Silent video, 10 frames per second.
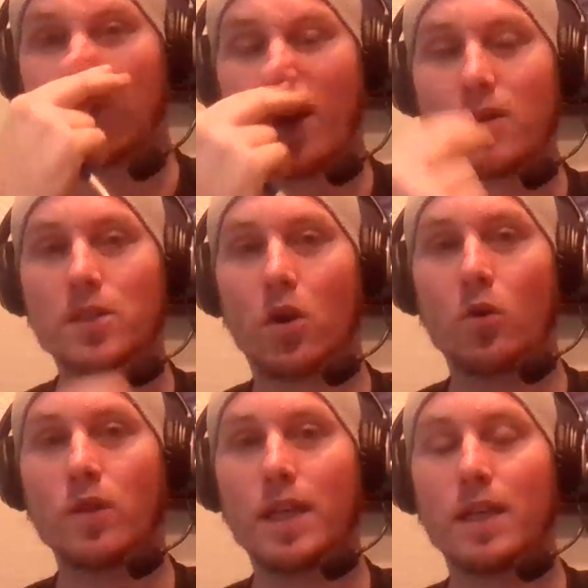why there's
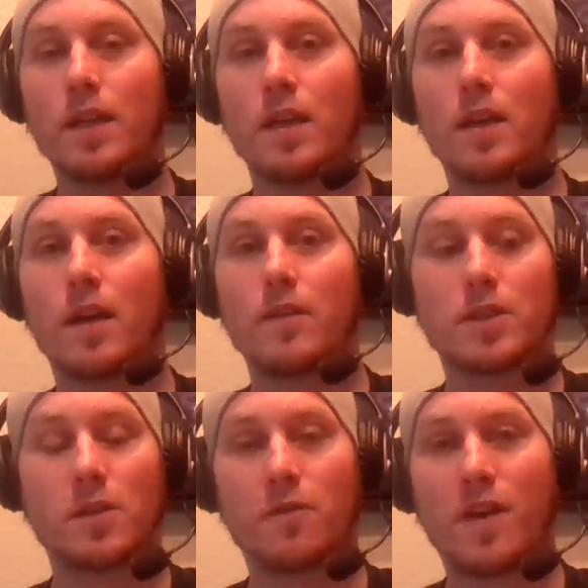
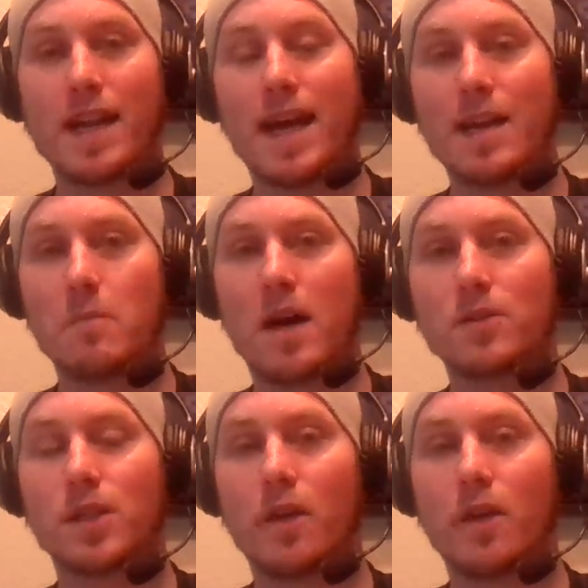a finite amount